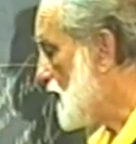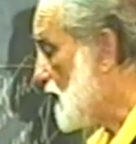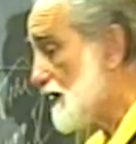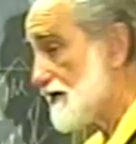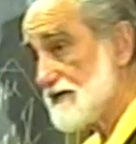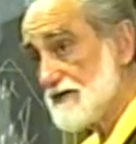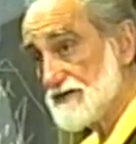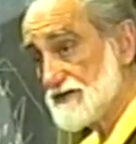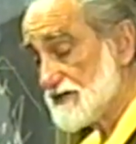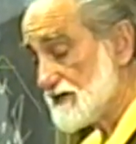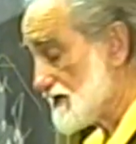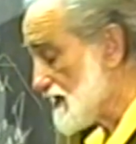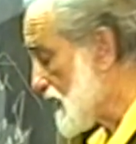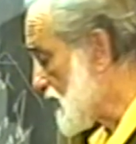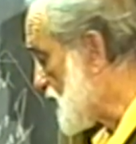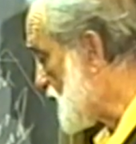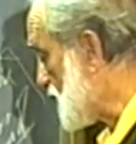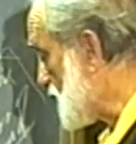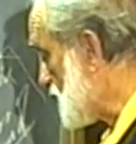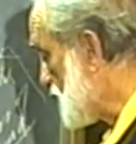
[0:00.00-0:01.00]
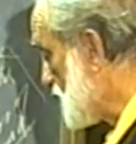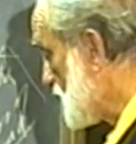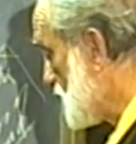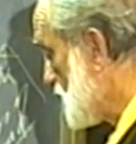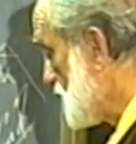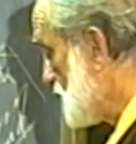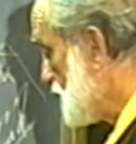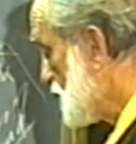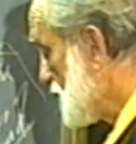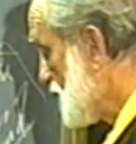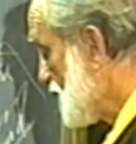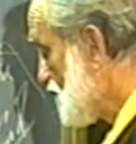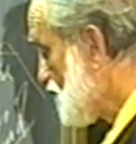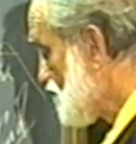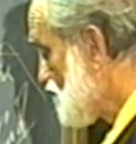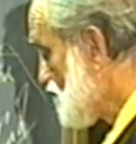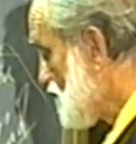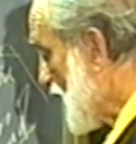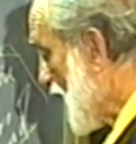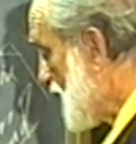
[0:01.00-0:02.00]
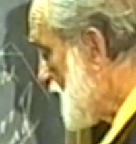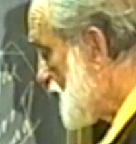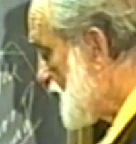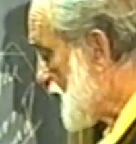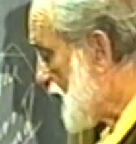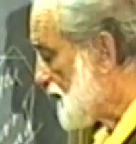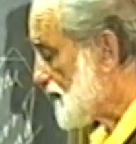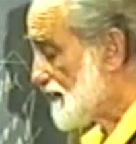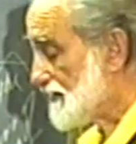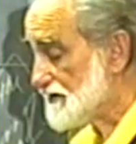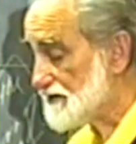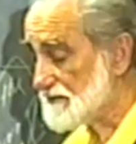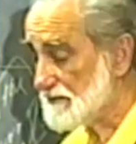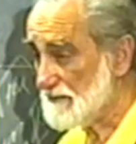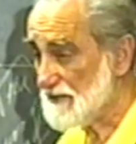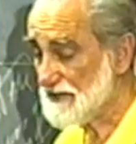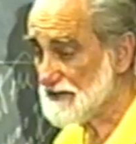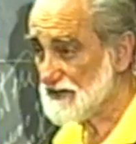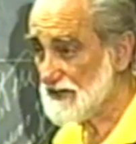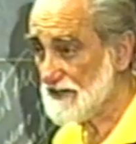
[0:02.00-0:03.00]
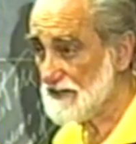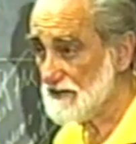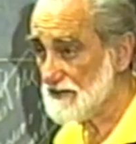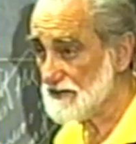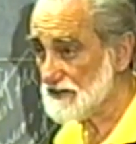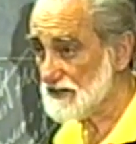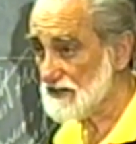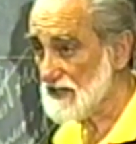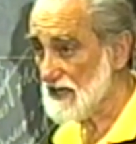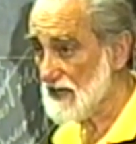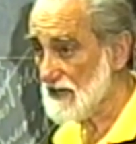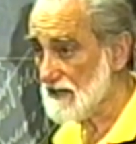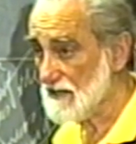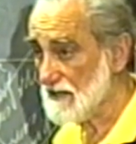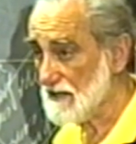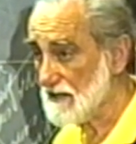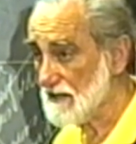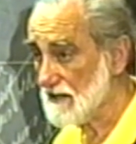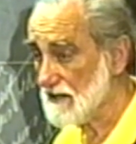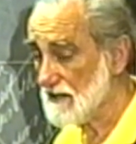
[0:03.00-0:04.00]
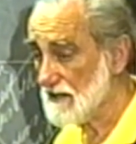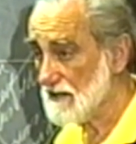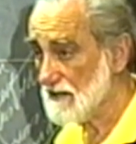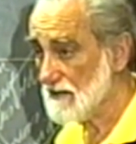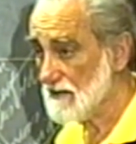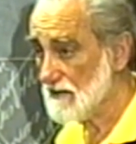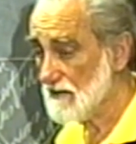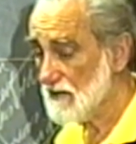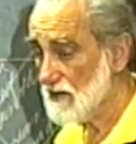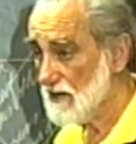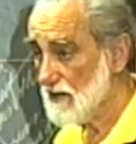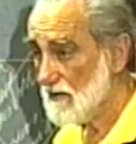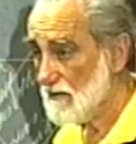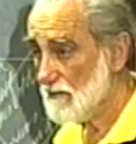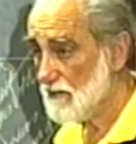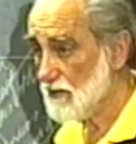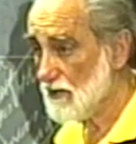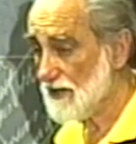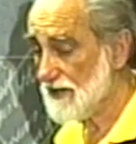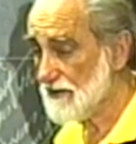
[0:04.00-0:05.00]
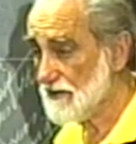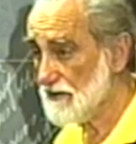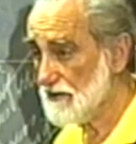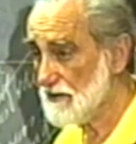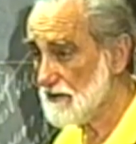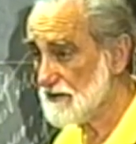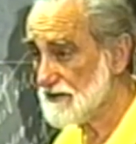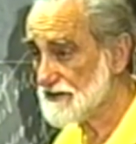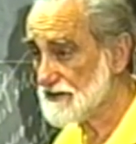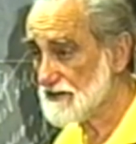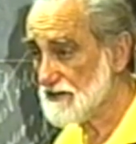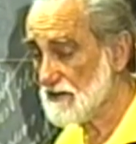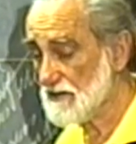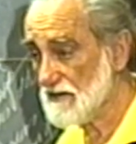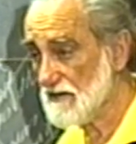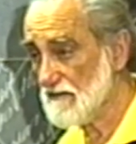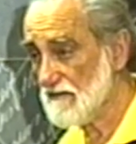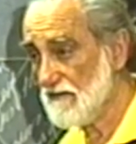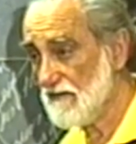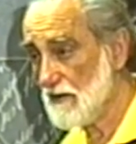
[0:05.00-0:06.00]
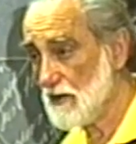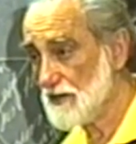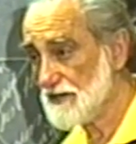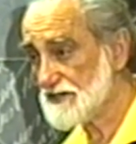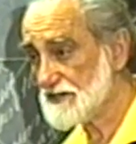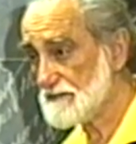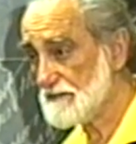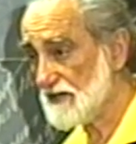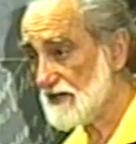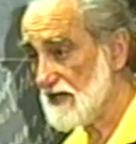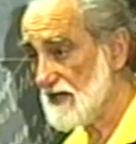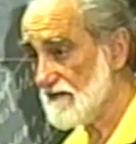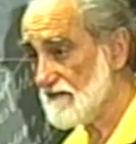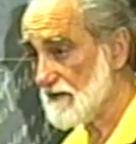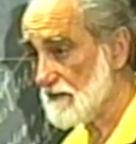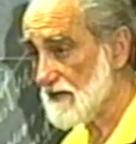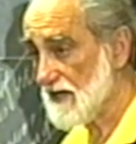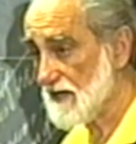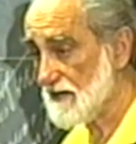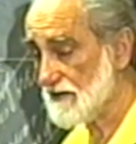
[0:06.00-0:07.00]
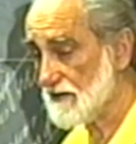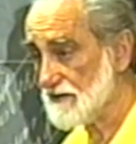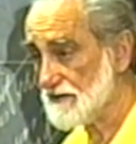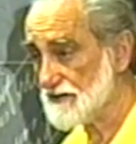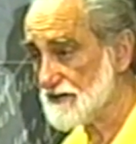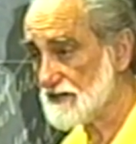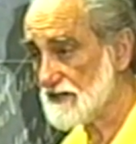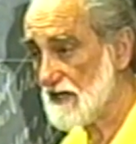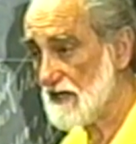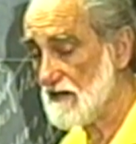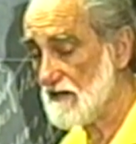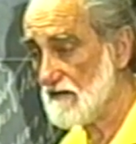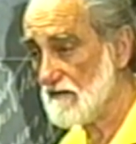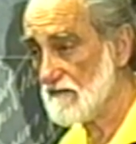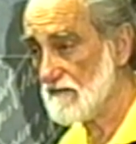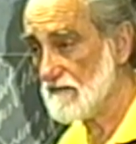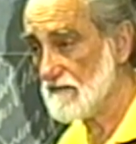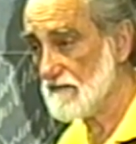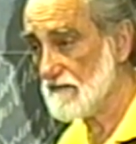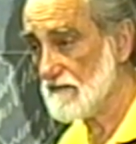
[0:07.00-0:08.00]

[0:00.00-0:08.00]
understand that this misunderstanding brought you to a certain false belief about yourself,